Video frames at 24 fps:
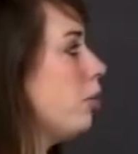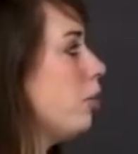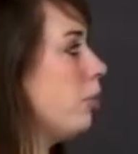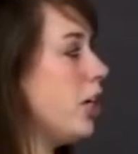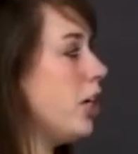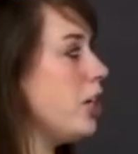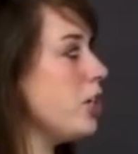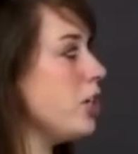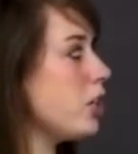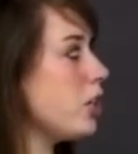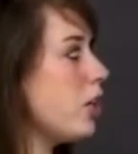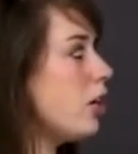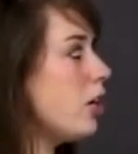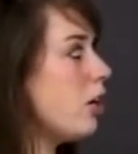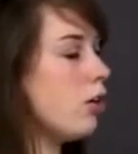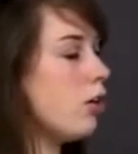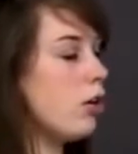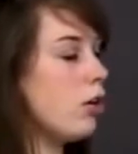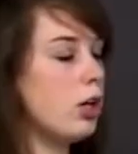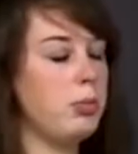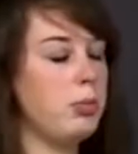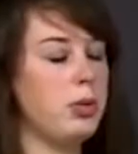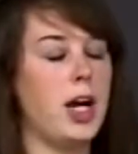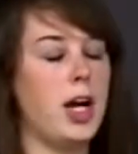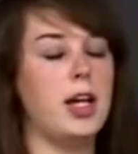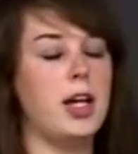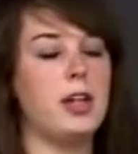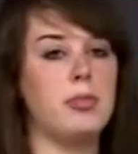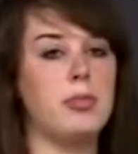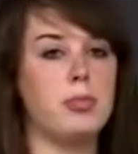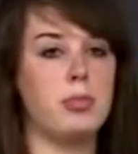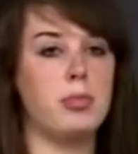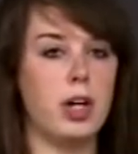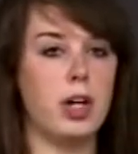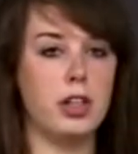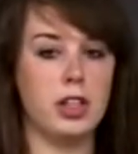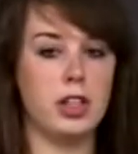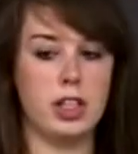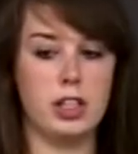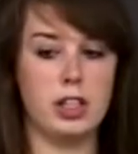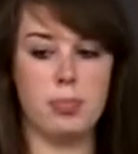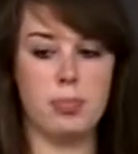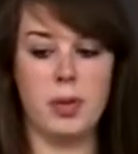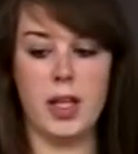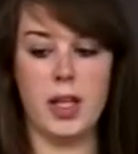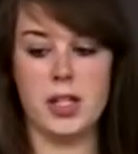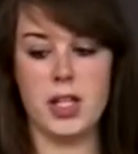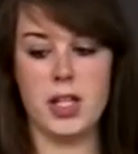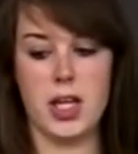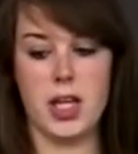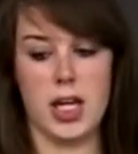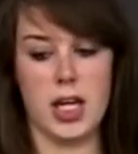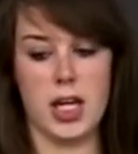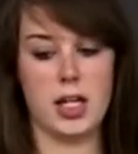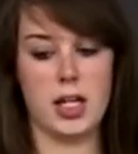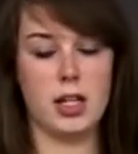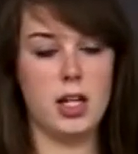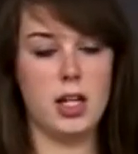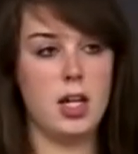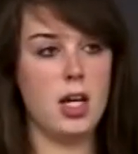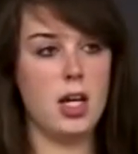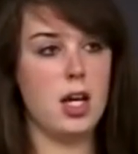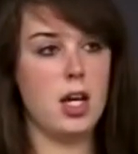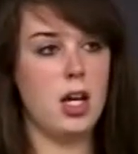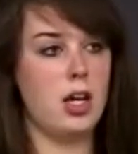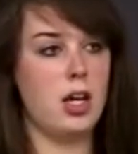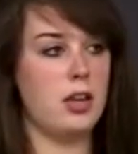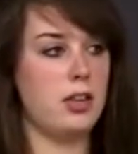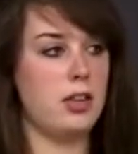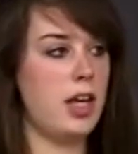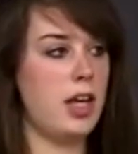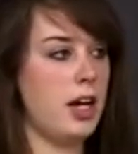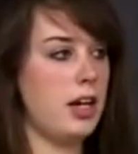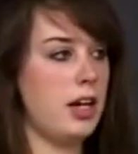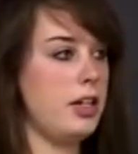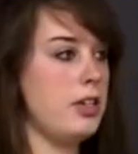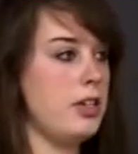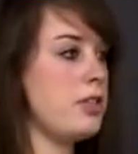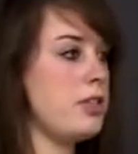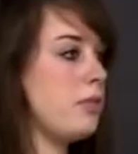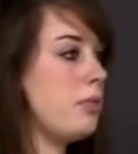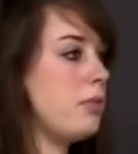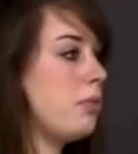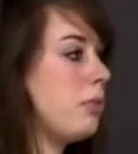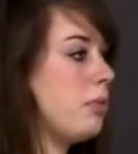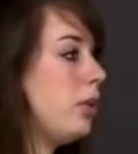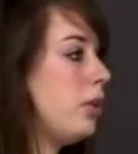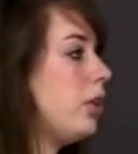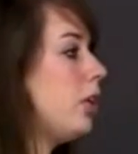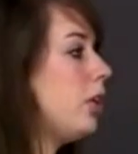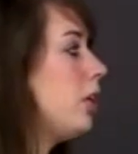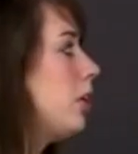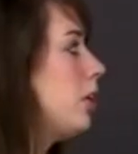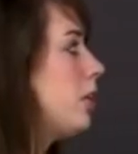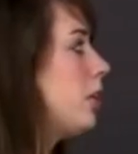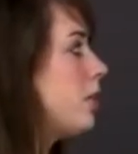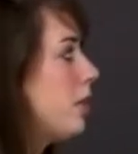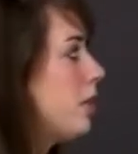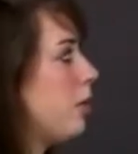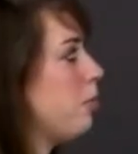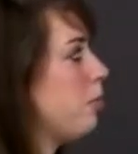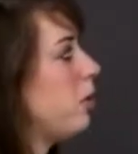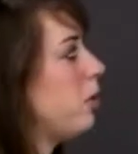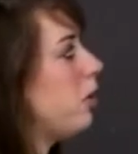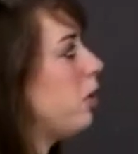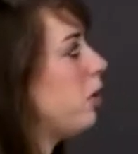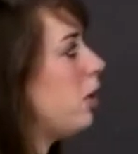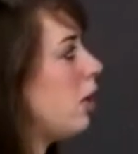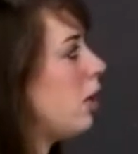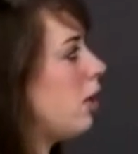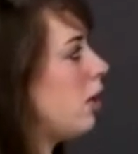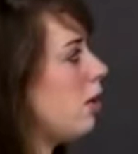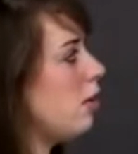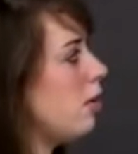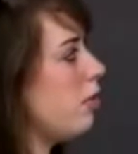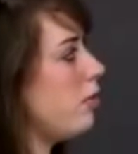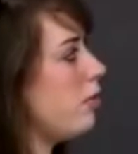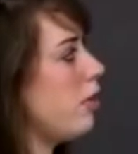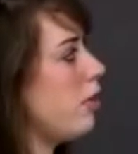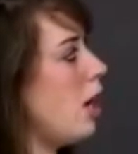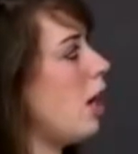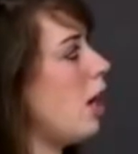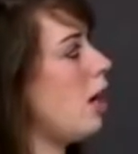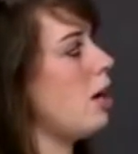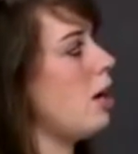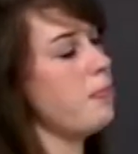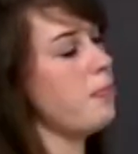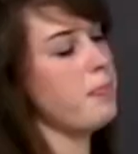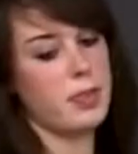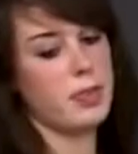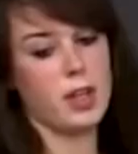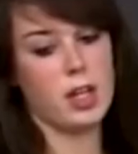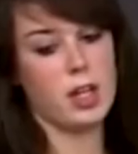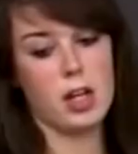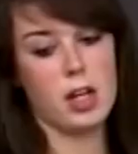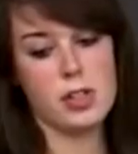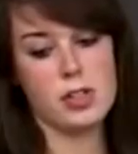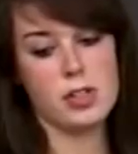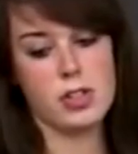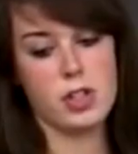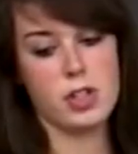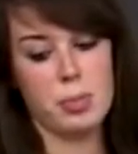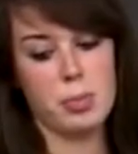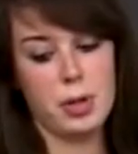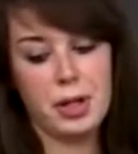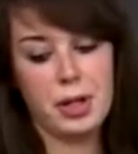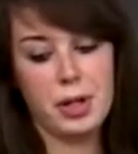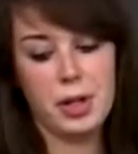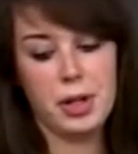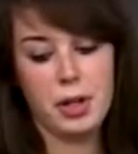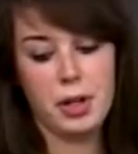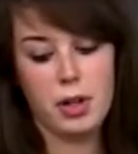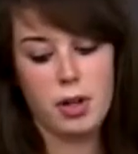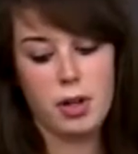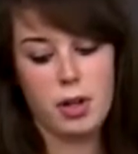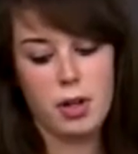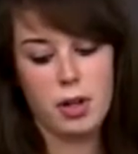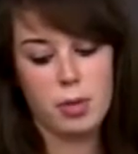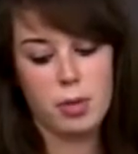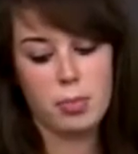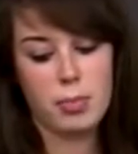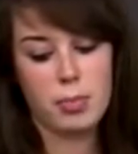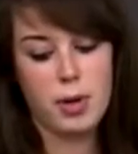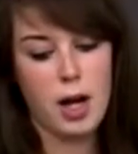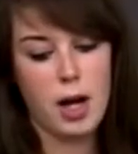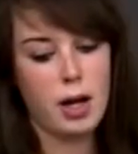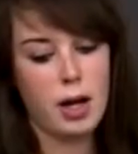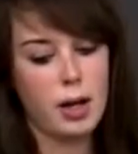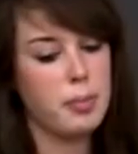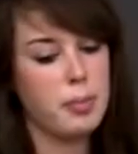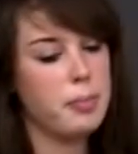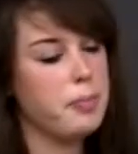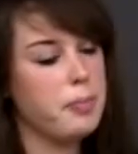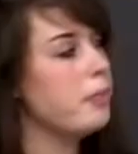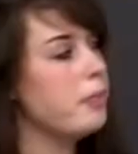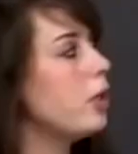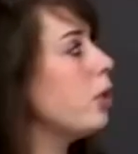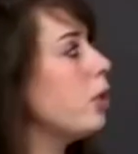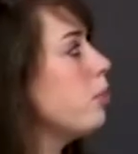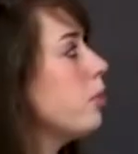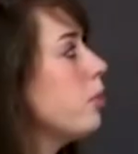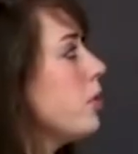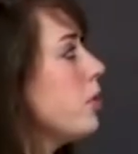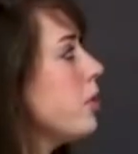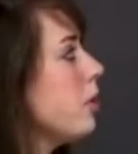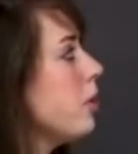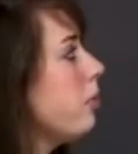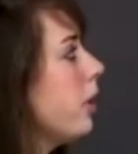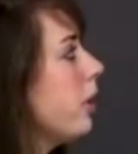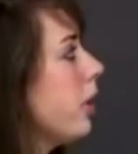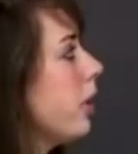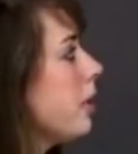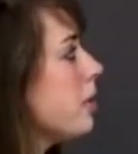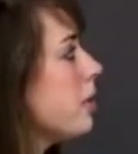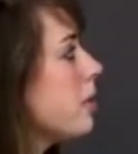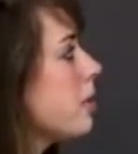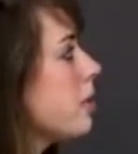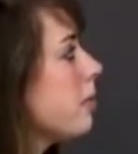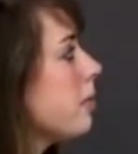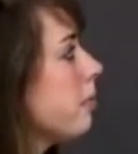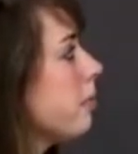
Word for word: major or a broad, broadleaf plantain. That is a really good example of um, a summer um, emerging plant